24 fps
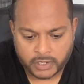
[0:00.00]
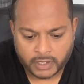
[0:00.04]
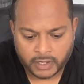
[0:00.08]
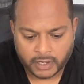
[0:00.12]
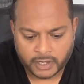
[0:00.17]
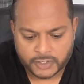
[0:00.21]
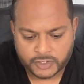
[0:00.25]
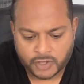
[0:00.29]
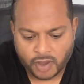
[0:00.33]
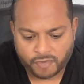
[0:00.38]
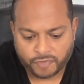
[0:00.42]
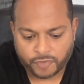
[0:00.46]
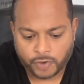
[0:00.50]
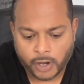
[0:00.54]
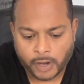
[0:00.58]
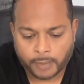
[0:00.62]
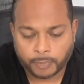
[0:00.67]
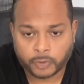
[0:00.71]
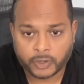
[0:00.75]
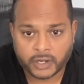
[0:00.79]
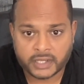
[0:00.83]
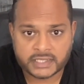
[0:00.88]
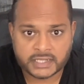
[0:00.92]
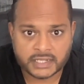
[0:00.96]
Uh, software
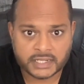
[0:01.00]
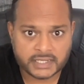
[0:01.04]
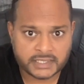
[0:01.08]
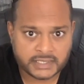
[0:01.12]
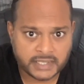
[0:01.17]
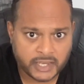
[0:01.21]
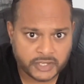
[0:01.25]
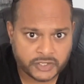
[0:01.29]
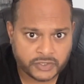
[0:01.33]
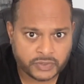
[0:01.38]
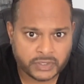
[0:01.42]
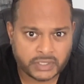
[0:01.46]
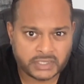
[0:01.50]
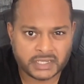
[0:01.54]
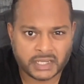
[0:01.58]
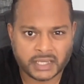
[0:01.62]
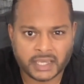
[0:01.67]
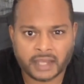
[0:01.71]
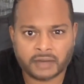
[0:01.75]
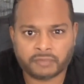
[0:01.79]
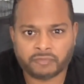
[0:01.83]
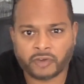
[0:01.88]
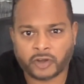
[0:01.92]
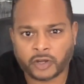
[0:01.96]
upgrades and accessories,
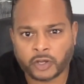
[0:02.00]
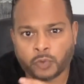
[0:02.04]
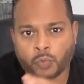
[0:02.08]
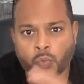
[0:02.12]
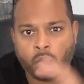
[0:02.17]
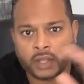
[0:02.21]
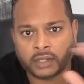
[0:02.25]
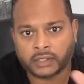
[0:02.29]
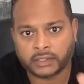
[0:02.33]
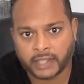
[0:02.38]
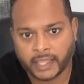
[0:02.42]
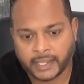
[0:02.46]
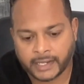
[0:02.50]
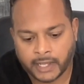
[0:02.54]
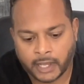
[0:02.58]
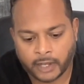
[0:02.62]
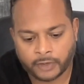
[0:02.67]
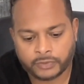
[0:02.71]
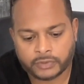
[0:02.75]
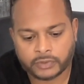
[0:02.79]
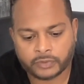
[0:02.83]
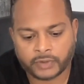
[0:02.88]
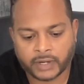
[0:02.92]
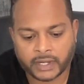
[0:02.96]
again, very well laid
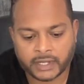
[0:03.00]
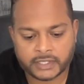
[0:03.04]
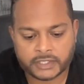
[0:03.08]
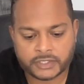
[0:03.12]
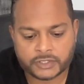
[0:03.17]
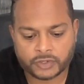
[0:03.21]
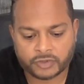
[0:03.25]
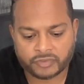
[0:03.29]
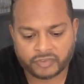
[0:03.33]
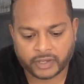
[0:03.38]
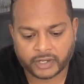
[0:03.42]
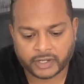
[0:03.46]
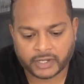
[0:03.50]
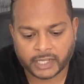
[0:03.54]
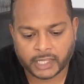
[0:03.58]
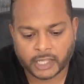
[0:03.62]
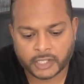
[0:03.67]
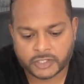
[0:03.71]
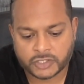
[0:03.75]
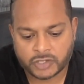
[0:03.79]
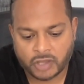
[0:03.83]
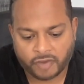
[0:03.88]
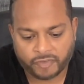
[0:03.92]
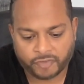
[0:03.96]
out, right? So if I click
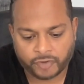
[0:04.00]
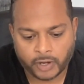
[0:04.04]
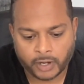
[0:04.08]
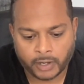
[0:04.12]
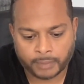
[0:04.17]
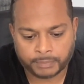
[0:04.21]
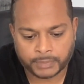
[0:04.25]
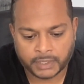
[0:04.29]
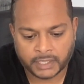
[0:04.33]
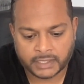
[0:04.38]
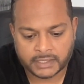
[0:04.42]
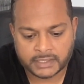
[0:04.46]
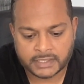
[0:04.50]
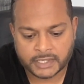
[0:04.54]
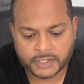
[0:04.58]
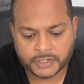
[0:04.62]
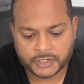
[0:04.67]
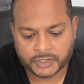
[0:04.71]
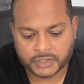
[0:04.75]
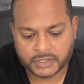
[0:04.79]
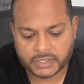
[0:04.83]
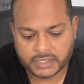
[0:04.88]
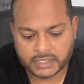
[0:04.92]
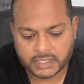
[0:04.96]
on software updates, as you
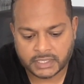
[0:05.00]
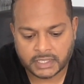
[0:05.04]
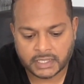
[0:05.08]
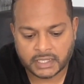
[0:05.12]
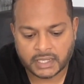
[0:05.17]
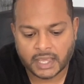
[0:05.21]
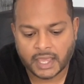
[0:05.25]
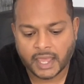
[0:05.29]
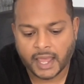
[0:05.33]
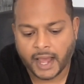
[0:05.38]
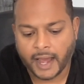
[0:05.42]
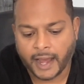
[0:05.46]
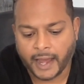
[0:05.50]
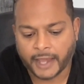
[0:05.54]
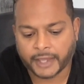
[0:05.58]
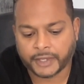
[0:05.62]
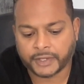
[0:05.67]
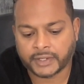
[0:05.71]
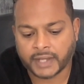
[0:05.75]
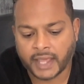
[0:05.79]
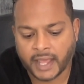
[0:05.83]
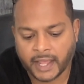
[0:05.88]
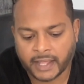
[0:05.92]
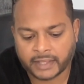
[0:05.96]
can see, I
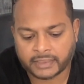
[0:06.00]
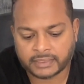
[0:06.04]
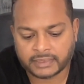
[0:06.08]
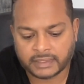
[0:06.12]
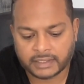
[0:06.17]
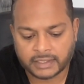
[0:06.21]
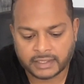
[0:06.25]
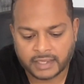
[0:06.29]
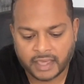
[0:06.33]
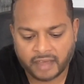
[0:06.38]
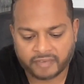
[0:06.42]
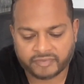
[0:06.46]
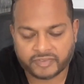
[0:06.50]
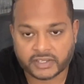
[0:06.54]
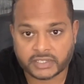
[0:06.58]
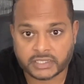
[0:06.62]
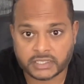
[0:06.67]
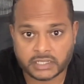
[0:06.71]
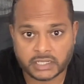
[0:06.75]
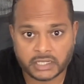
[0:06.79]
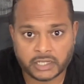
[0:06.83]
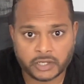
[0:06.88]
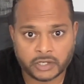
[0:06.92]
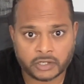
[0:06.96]
could add the
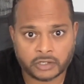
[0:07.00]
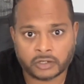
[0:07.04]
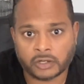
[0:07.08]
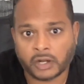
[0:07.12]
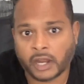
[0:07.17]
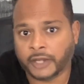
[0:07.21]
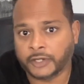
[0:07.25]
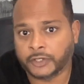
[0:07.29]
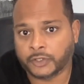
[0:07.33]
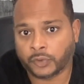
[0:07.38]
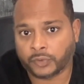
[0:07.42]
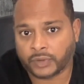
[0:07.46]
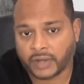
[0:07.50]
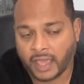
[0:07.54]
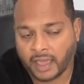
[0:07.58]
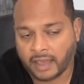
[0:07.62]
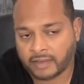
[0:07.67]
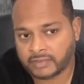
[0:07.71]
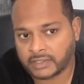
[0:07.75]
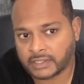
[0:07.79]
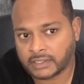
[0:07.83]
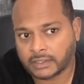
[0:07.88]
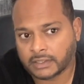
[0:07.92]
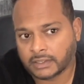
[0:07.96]
FSD here. I don't
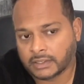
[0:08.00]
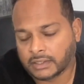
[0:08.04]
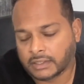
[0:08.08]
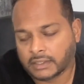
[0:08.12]
have it.